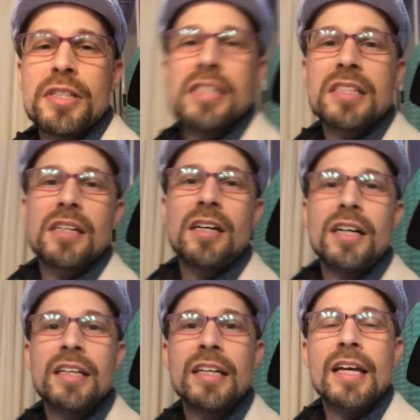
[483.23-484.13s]
is
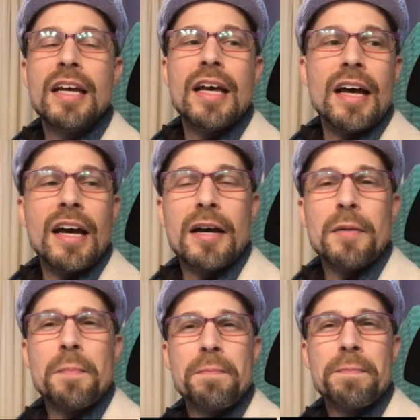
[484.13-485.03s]
on.
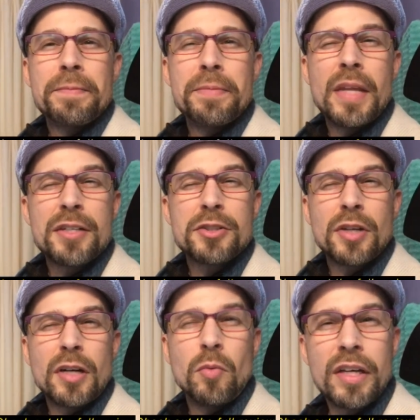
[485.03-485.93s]
Not
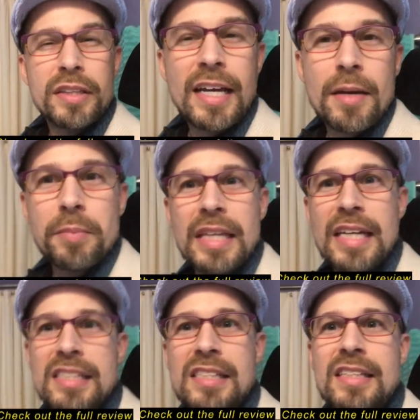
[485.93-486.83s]
sure I want that, but
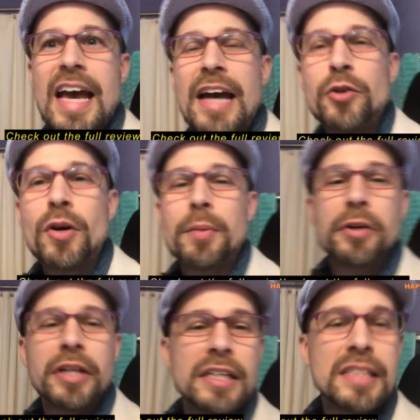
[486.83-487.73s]
that's how you
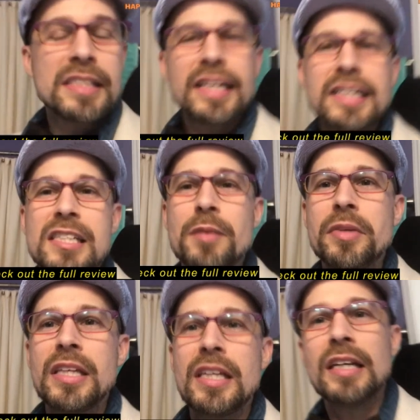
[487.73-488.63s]
operate it. It's like some
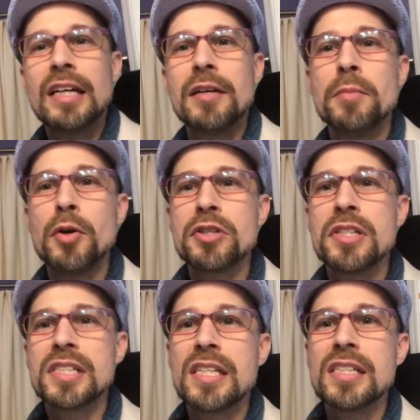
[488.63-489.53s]
of the
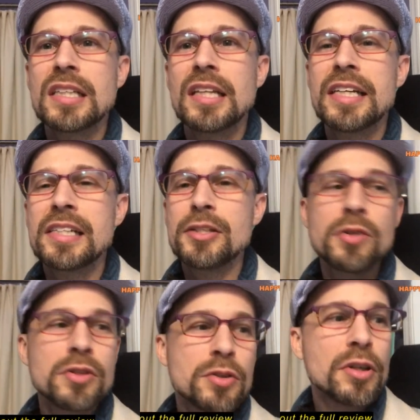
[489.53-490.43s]
motion sensing lights that you
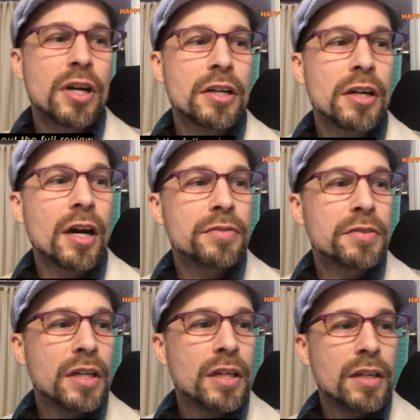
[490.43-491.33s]
can turn on and off.
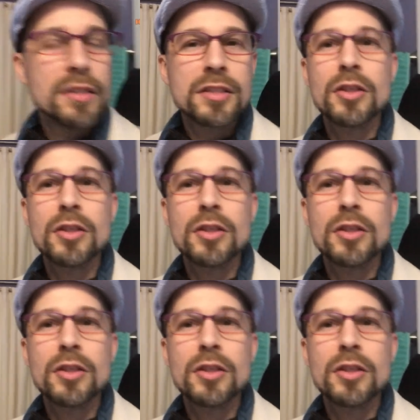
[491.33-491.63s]
So